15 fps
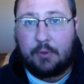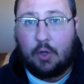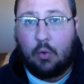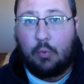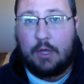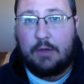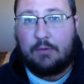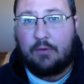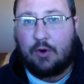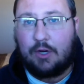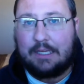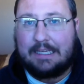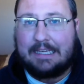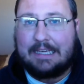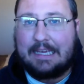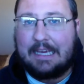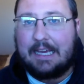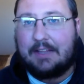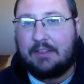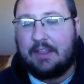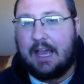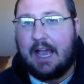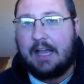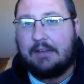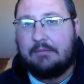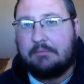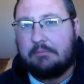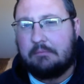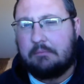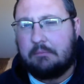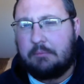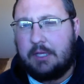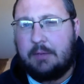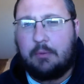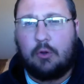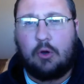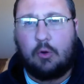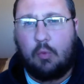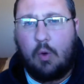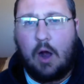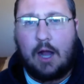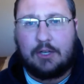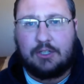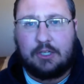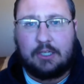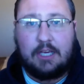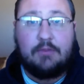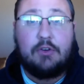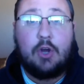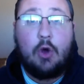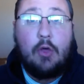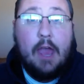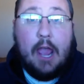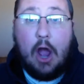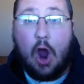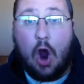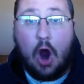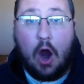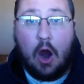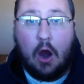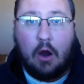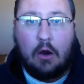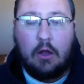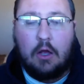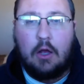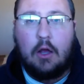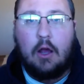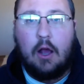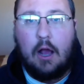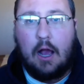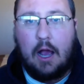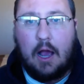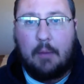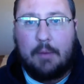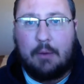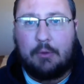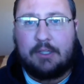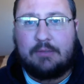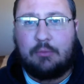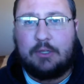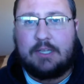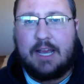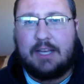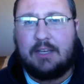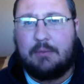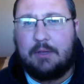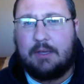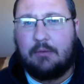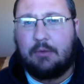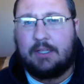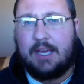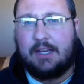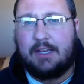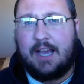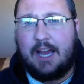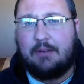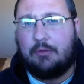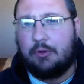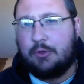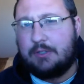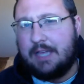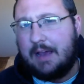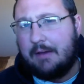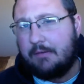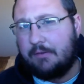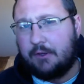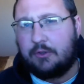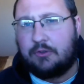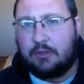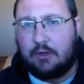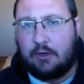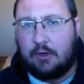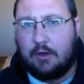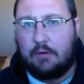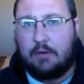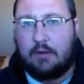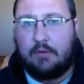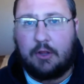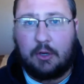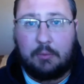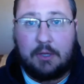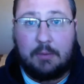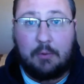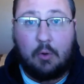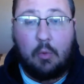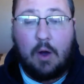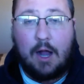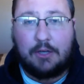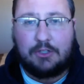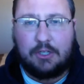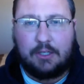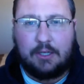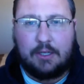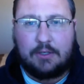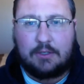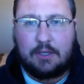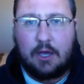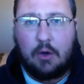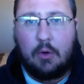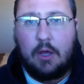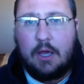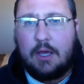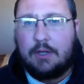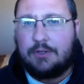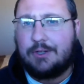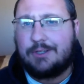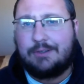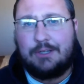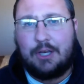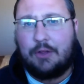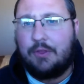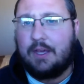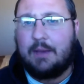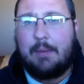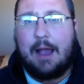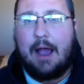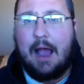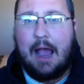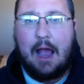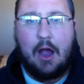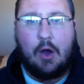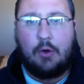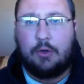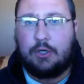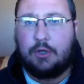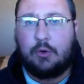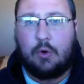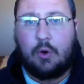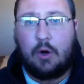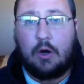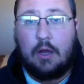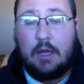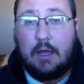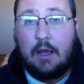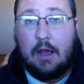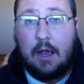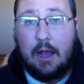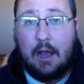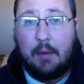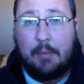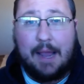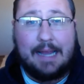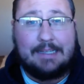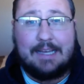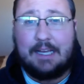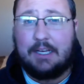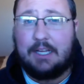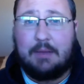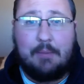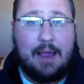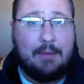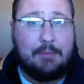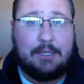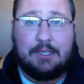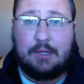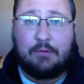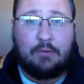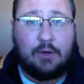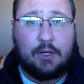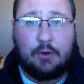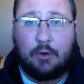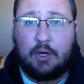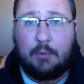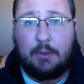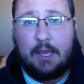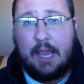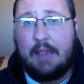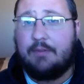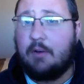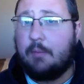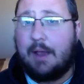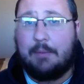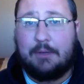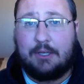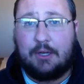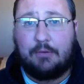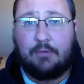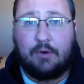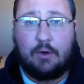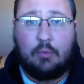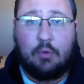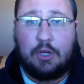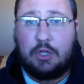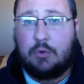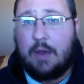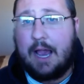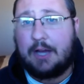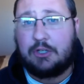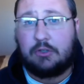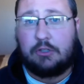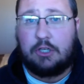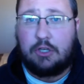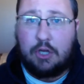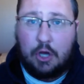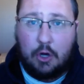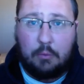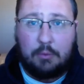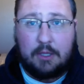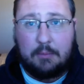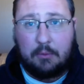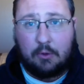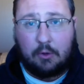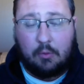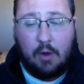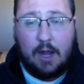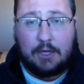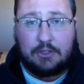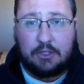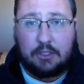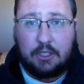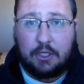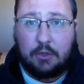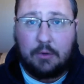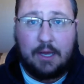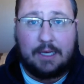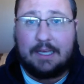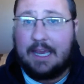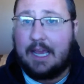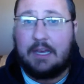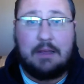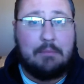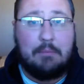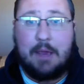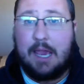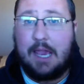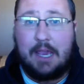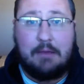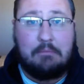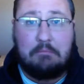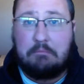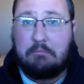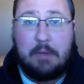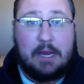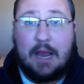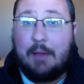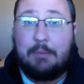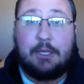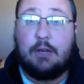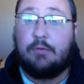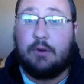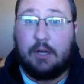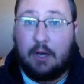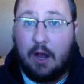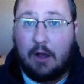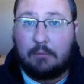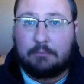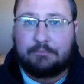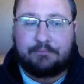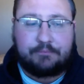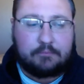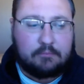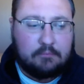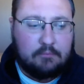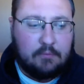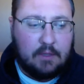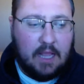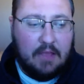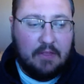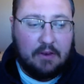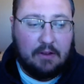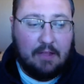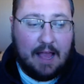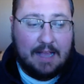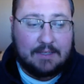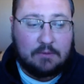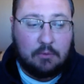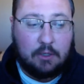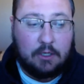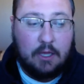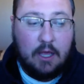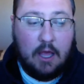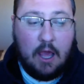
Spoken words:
we forget that people are watching, even though they are, and we tend to kind of lose that filter of other people watching us. So, just think about how your identity might be different or your behavior might be different when you actually know people are watching you. And again, it may not be different at all. And then the last one